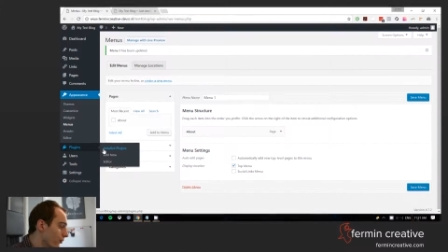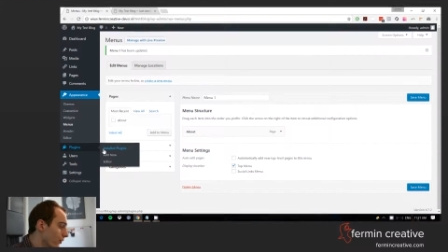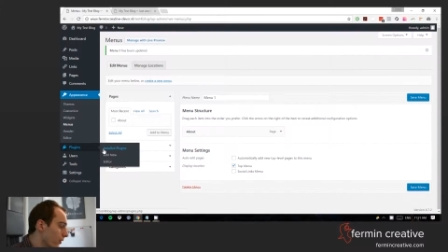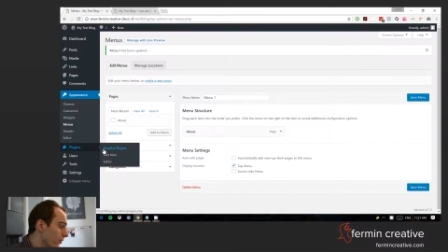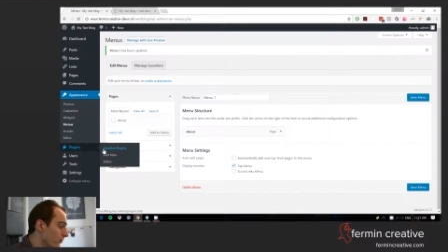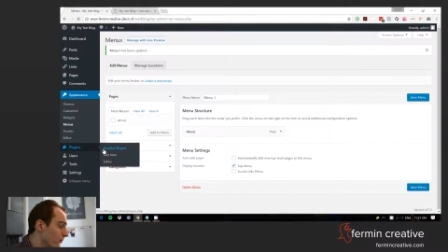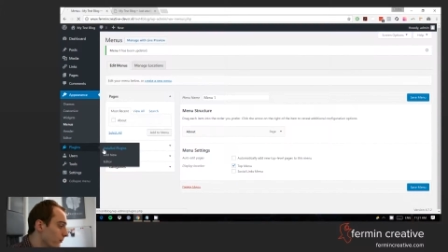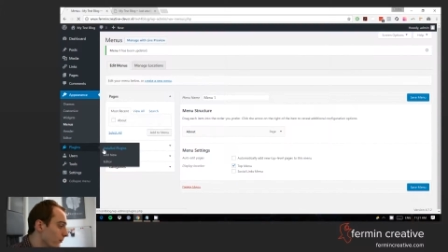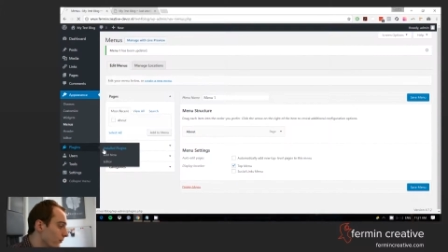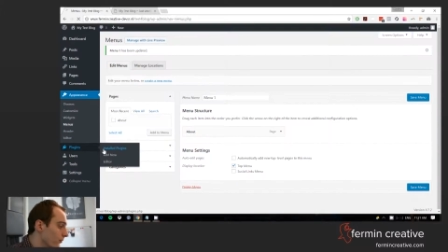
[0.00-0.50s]
as
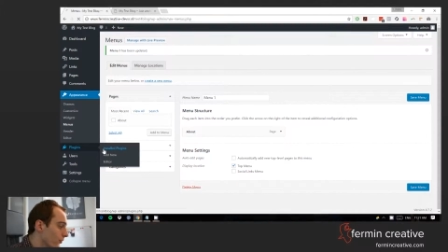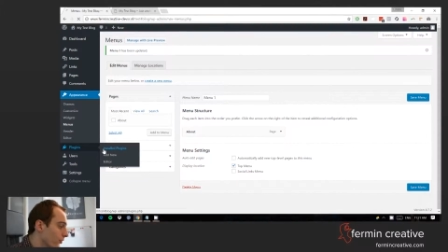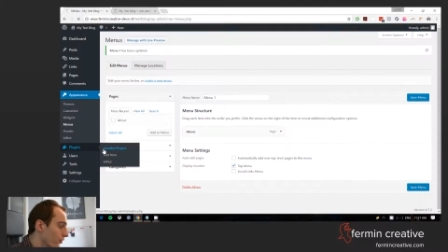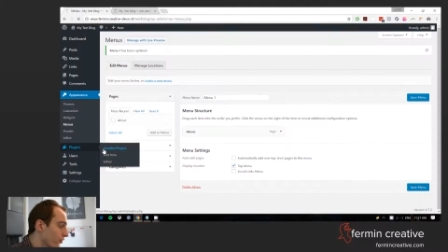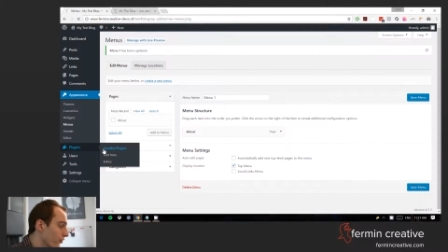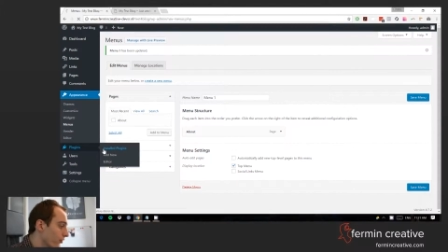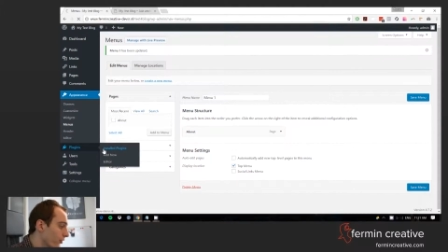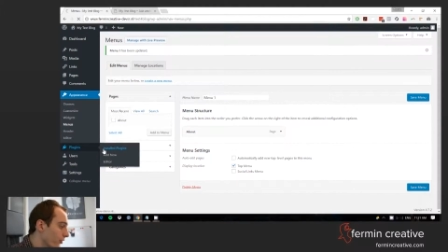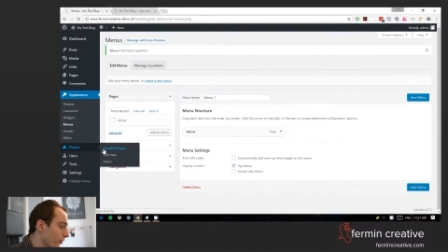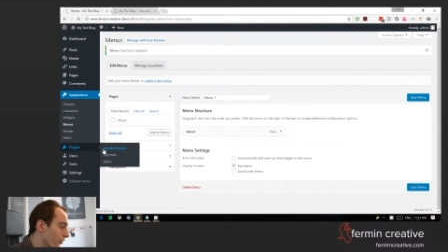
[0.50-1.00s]
well.
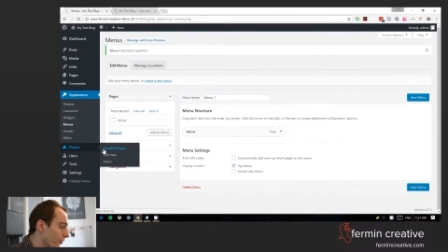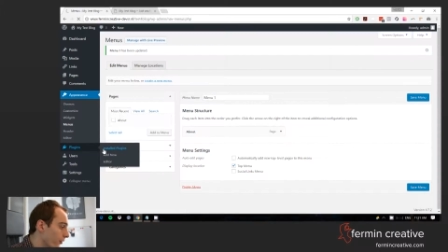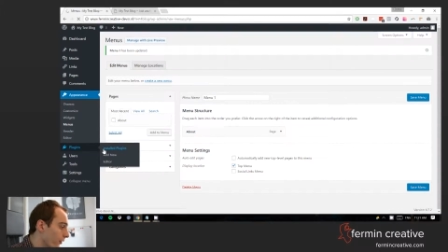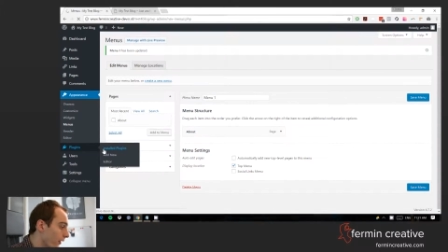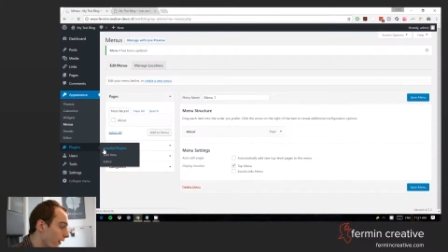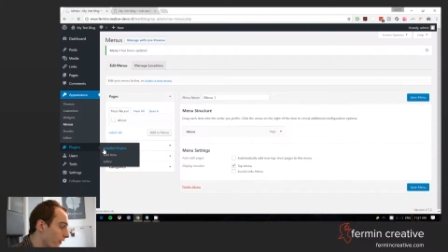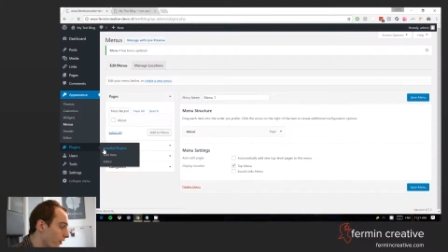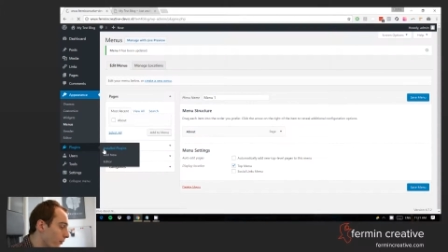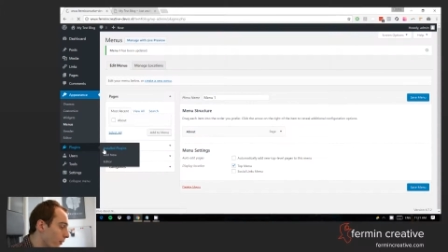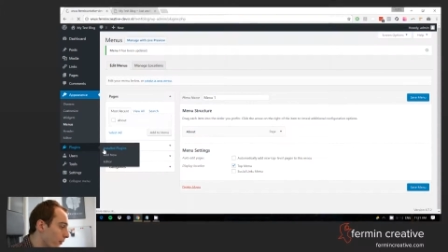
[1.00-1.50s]
So
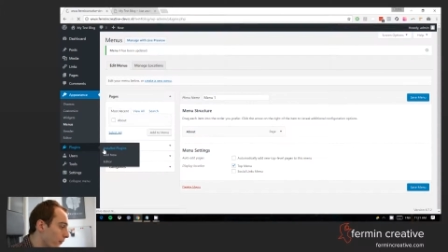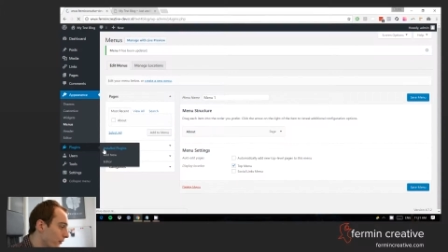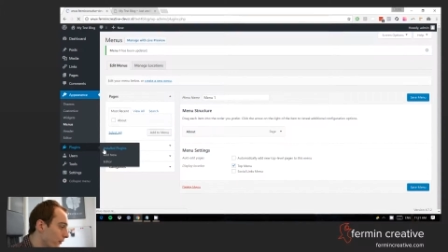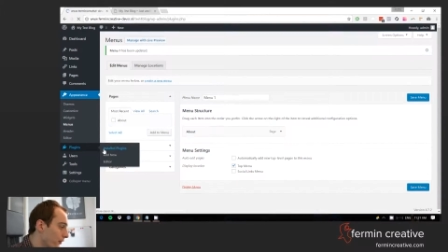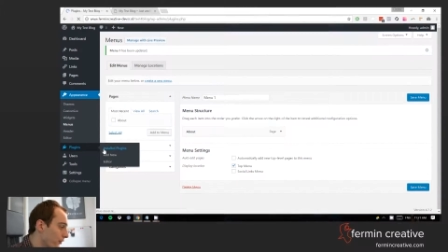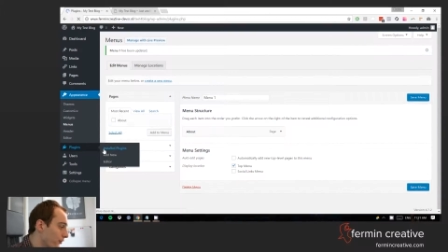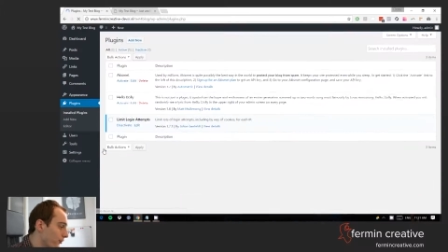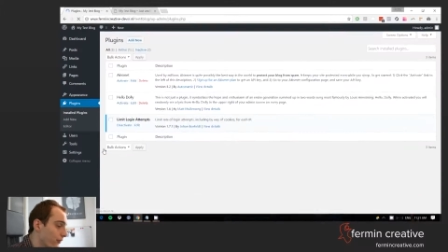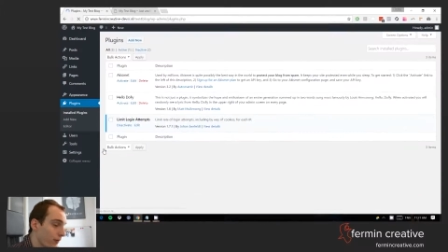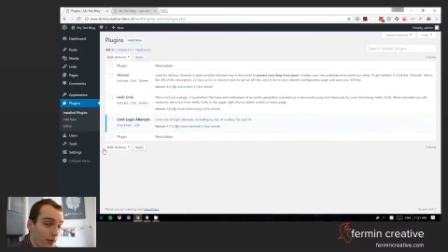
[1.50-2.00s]
at the
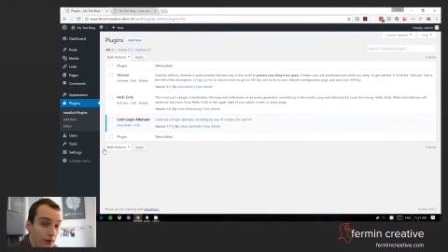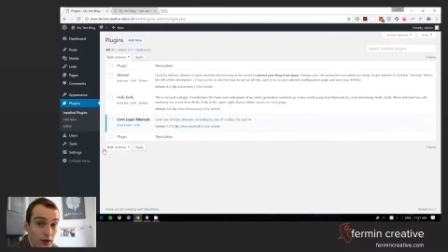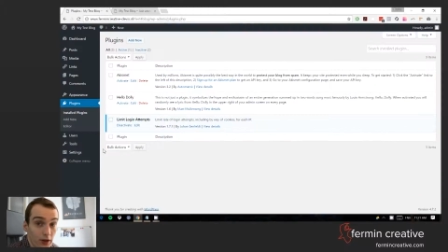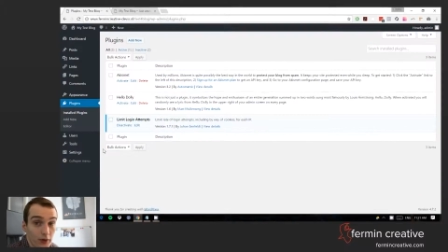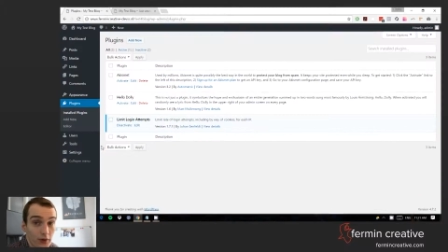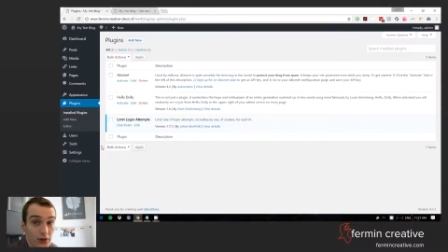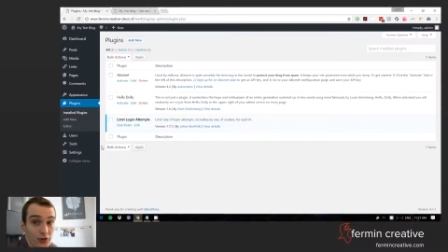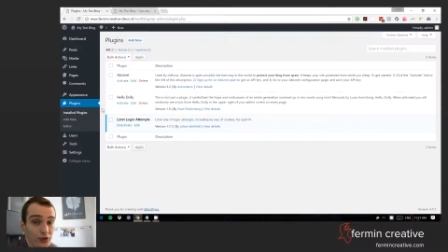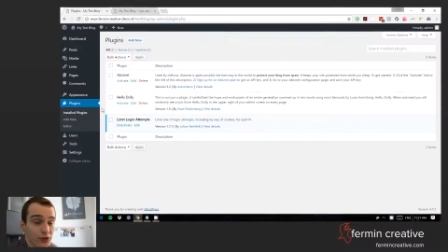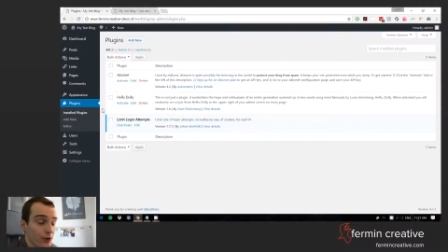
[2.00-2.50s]
moment there's very
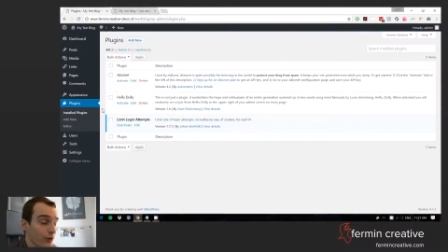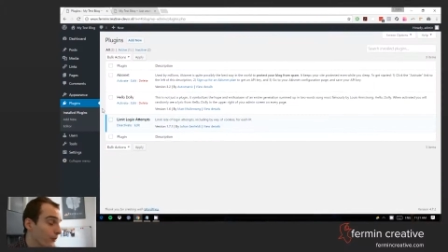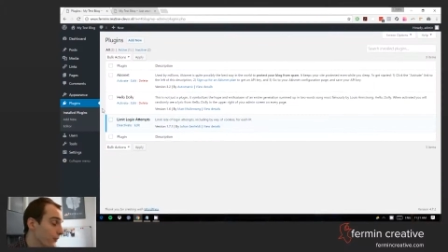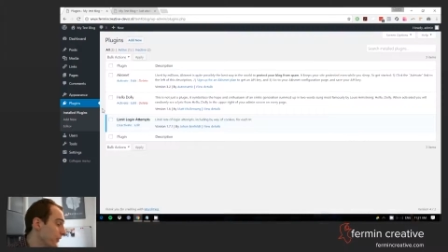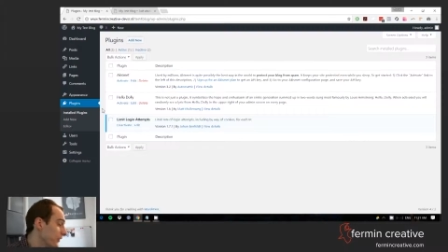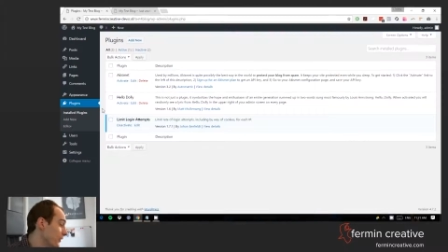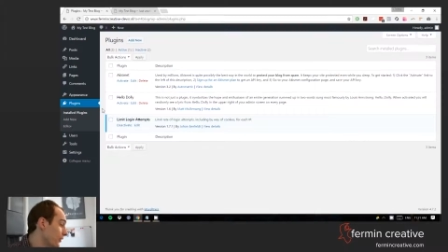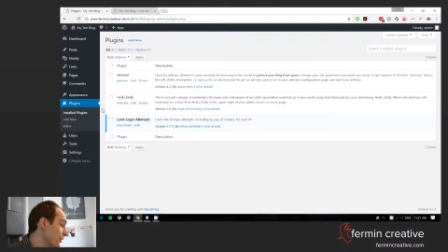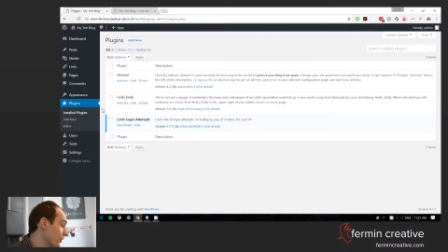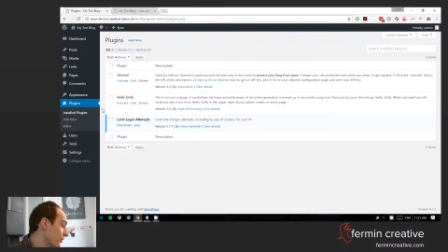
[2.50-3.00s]
little installed.